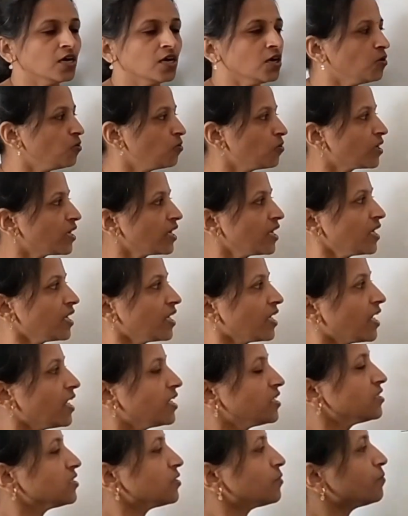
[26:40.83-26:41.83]
Okay,
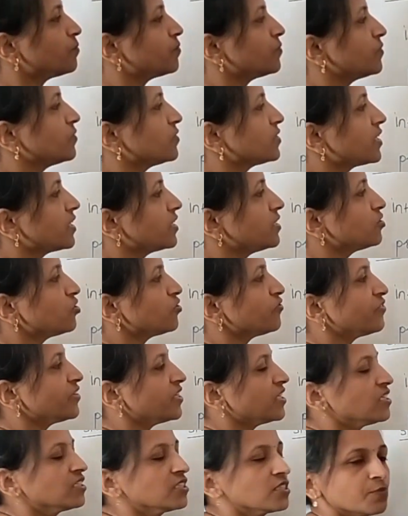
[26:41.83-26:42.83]
and so size of
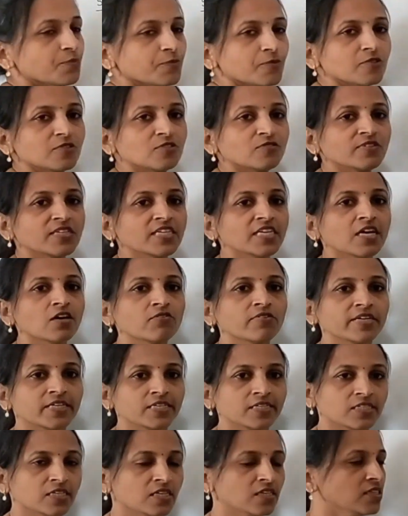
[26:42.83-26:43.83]
int, suppose we have
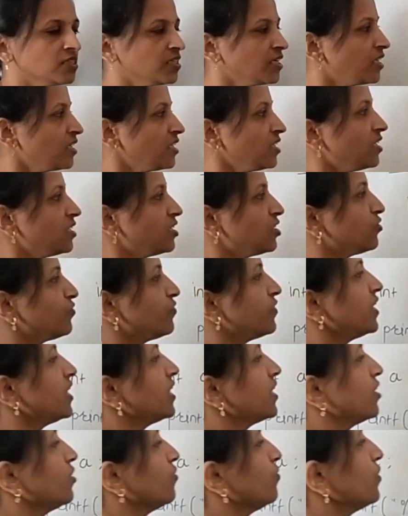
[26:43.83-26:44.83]
written, then it
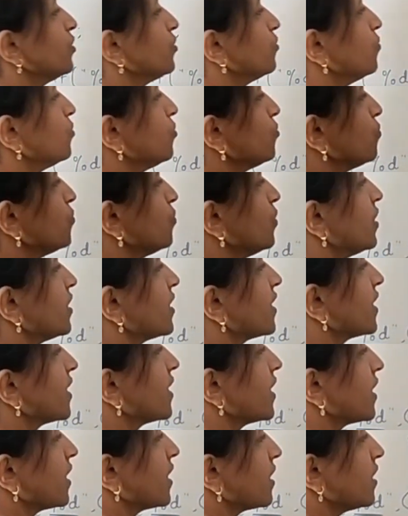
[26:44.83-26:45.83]
will give you two
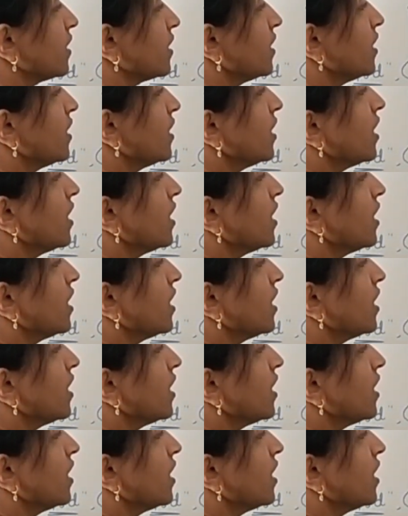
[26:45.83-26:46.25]
again.